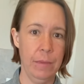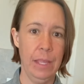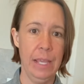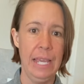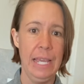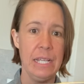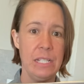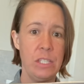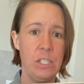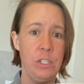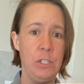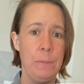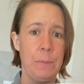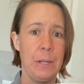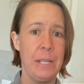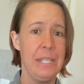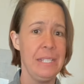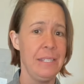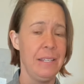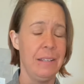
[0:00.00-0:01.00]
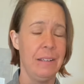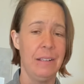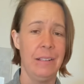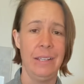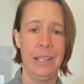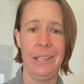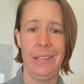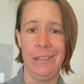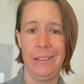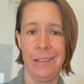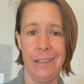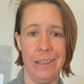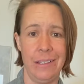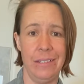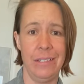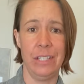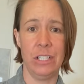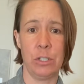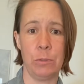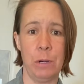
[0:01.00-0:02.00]
It's super easy to clean.
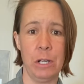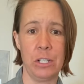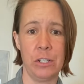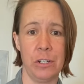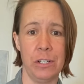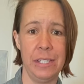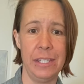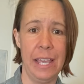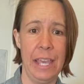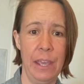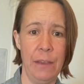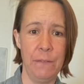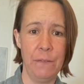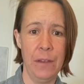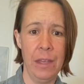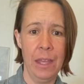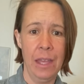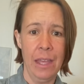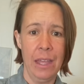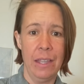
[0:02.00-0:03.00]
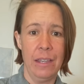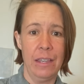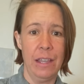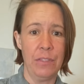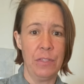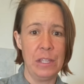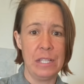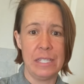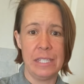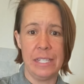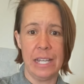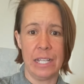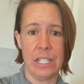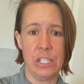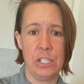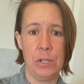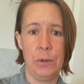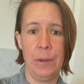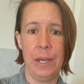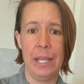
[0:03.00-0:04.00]
Again, dishwasher safe, nothing sticks
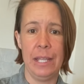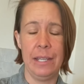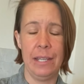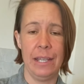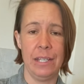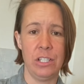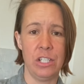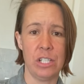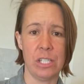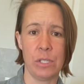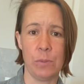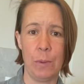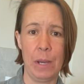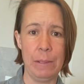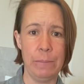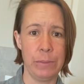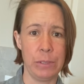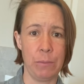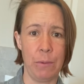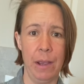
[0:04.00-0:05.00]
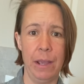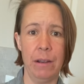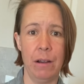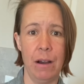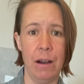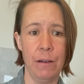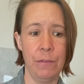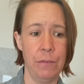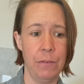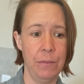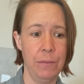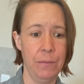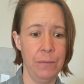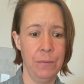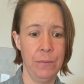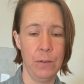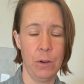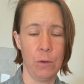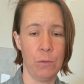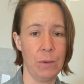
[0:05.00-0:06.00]
to it. It just wipes right off
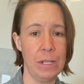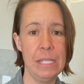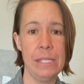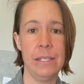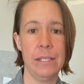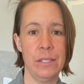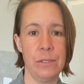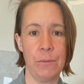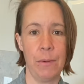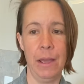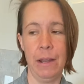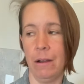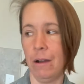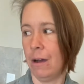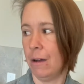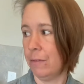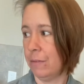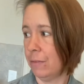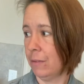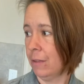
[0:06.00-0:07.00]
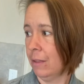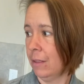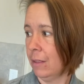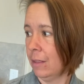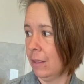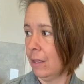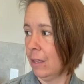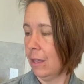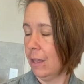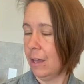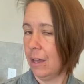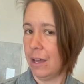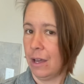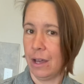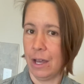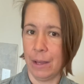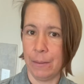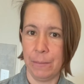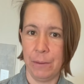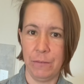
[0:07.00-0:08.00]
or rinses right off.
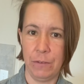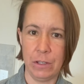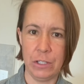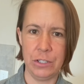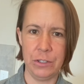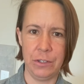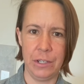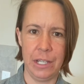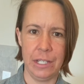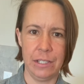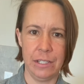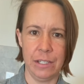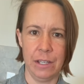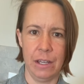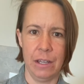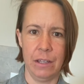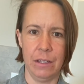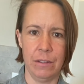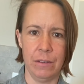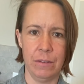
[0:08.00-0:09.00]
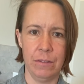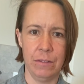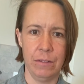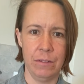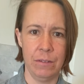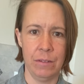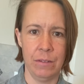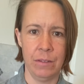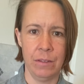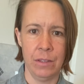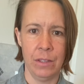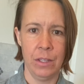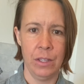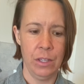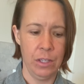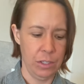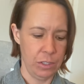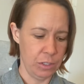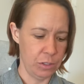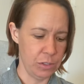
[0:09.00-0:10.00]
If you do need to
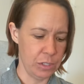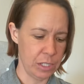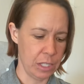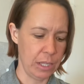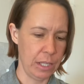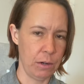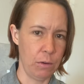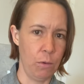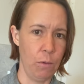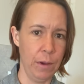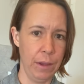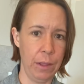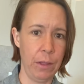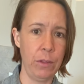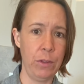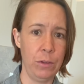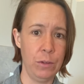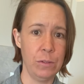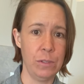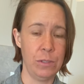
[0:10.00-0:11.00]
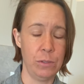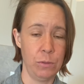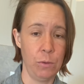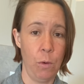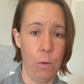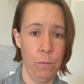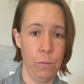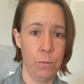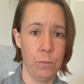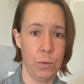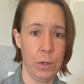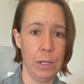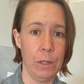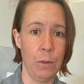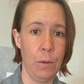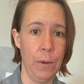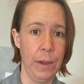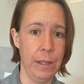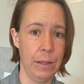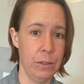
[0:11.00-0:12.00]
use a little oil, use real
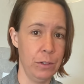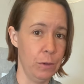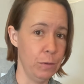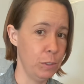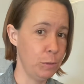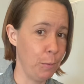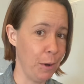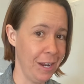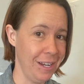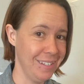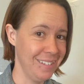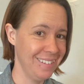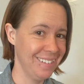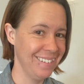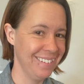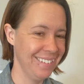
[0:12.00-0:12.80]
oil, no sprays.